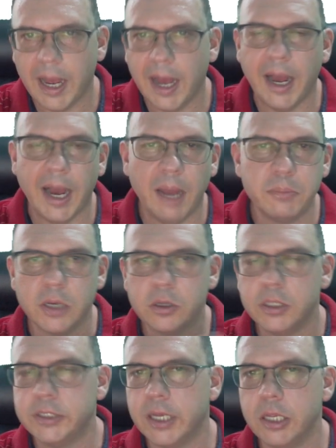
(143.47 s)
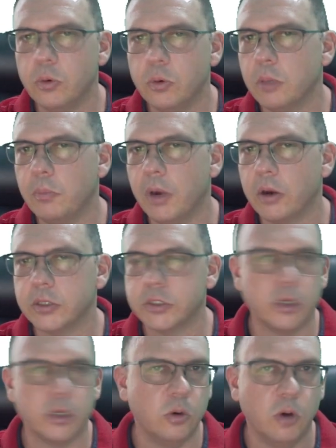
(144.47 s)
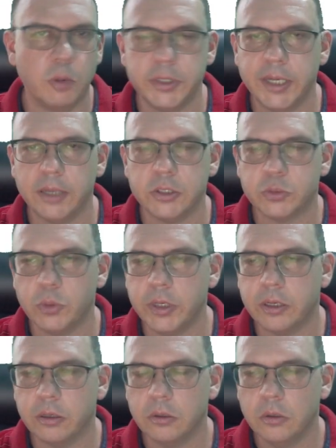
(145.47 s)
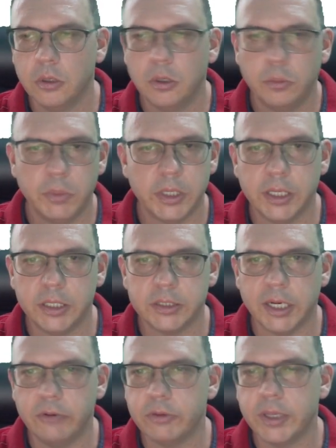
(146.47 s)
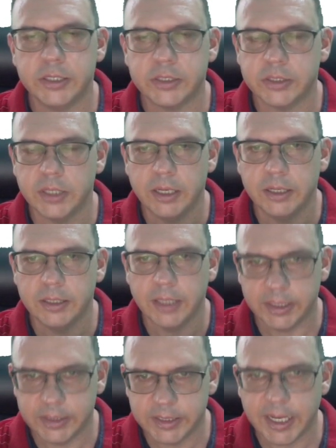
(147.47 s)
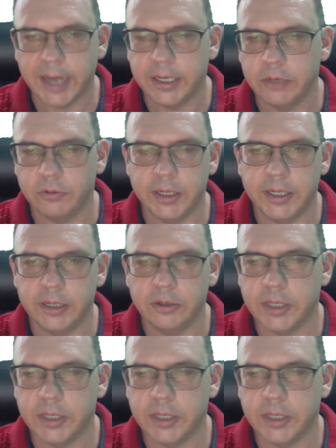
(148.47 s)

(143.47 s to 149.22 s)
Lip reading: I'm not going to tell you whether the market is going to go up or down this week, because everything's like stagnant right now.